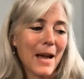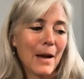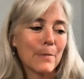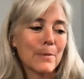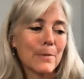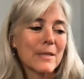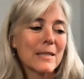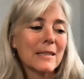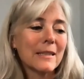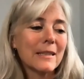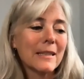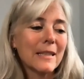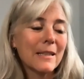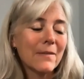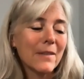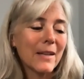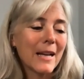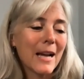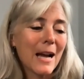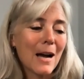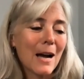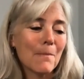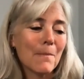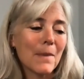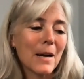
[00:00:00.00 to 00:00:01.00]
I was
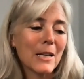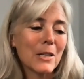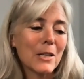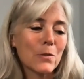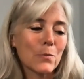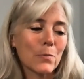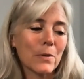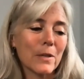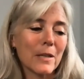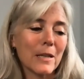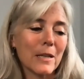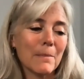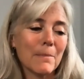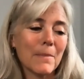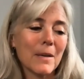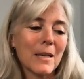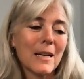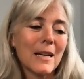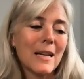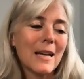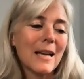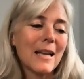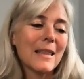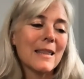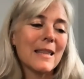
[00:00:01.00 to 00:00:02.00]
living out my dream
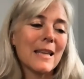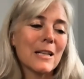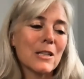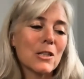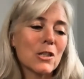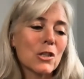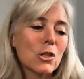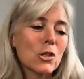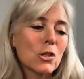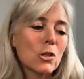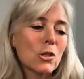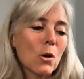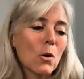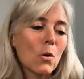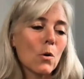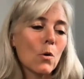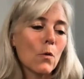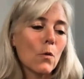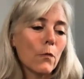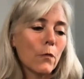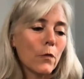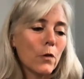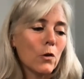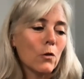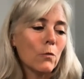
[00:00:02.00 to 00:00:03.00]
that
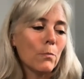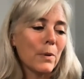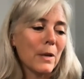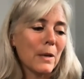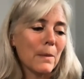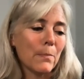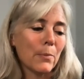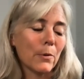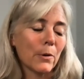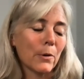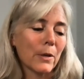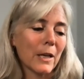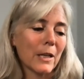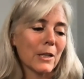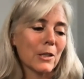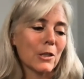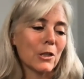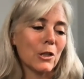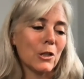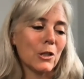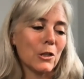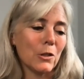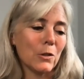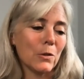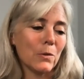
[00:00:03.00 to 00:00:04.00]
so few people get
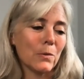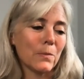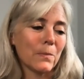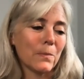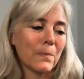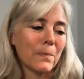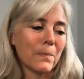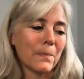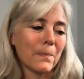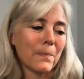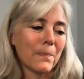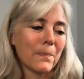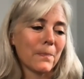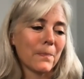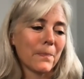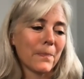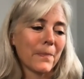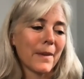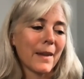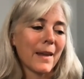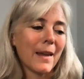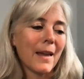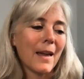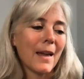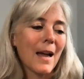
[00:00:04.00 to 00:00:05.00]
to do.
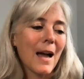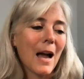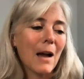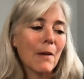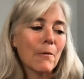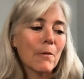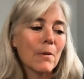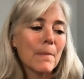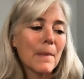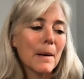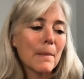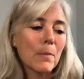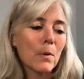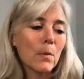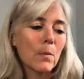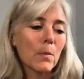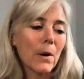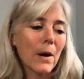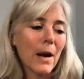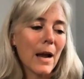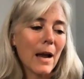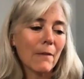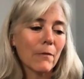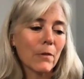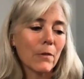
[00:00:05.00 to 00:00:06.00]
I remember
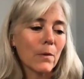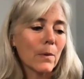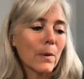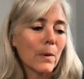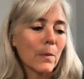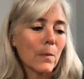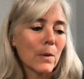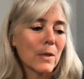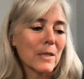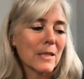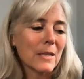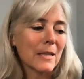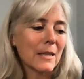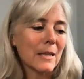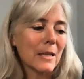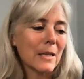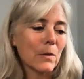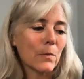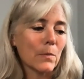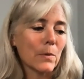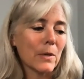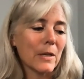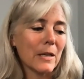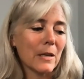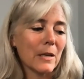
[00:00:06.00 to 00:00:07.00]
where everyone was in
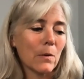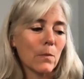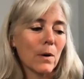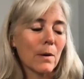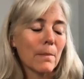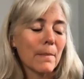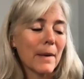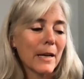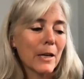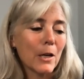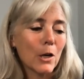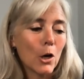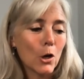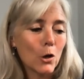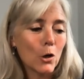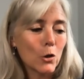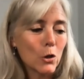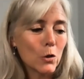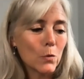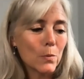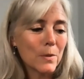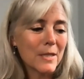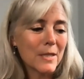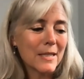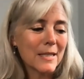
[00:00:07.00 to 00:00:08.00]
the arena, where my
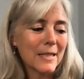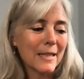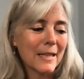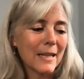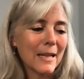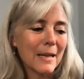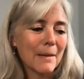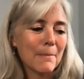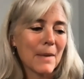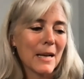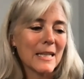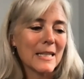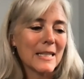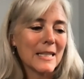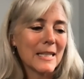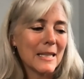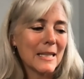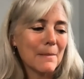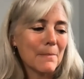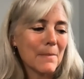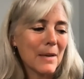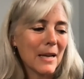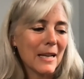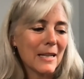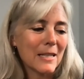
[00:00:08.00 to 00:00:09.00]
coach was sitting, my
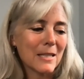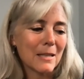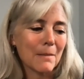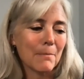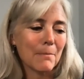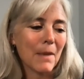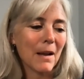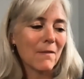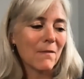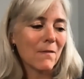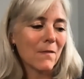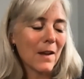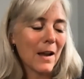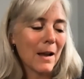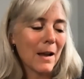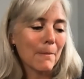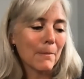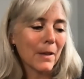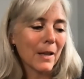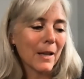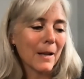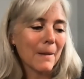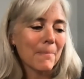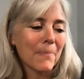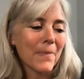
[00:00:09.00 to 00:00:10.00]
teammates, and my
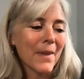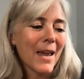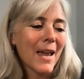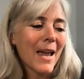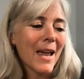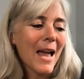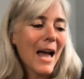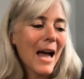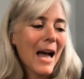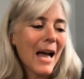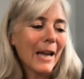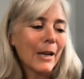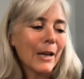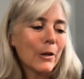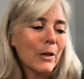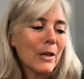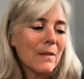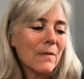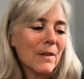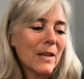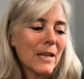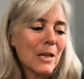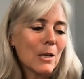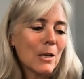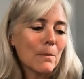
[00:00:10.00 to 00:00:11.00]
family. I could
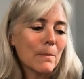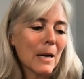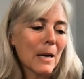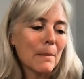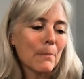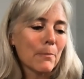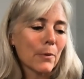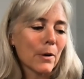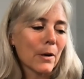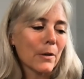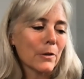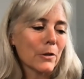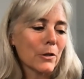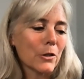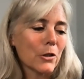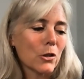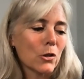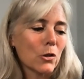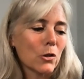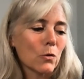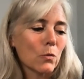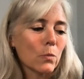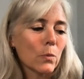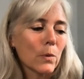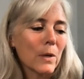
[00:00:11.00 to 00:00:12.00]
even hear my brother
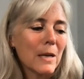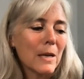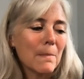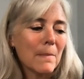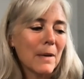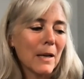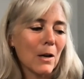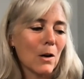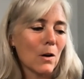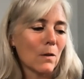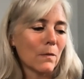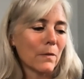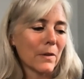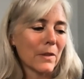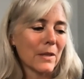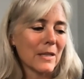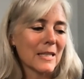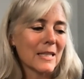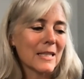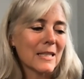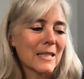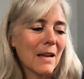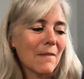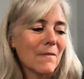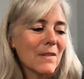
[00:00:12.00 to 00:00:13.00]
screaming over the
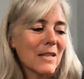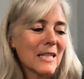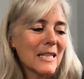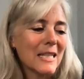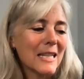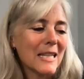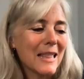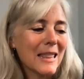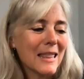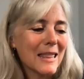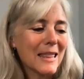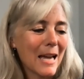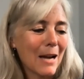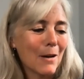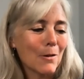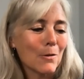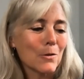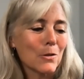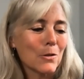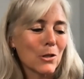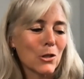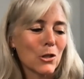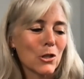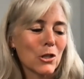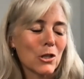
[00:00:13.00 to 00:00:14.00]

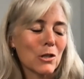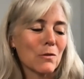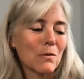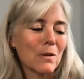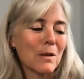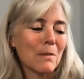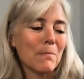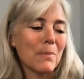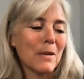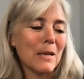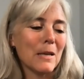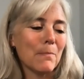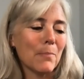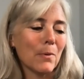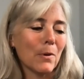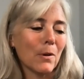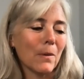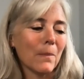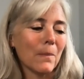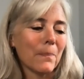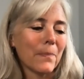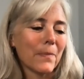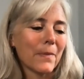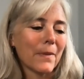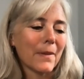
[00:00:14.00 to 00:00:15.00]
17,000 cheering
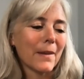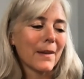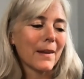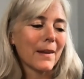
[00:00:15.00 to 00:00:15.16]
people.